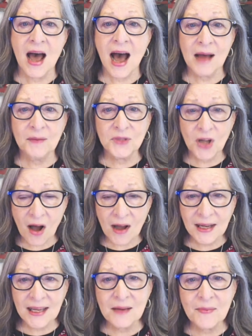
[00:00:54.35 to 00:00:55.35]
I'm
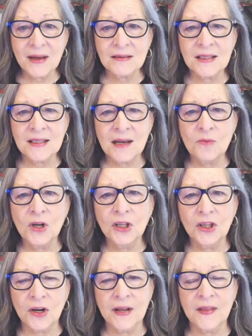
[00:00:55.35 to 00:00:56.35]
talking about someone
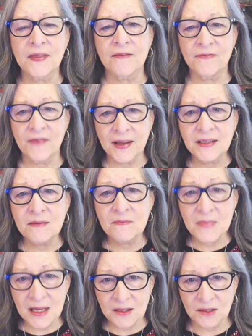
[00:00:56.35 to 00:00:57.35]
learning the
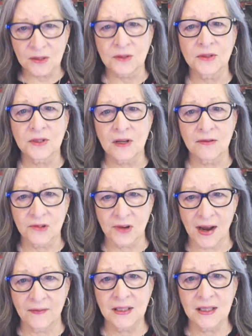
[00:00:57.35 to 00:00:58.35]
fundamentals of
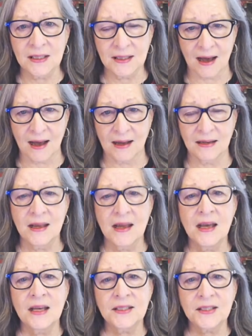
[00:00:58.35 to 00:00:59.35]
graphic design
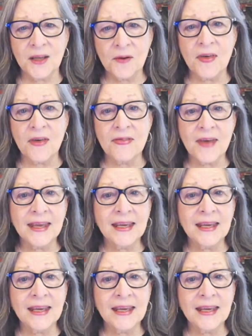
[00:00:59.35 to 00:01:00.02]
so that they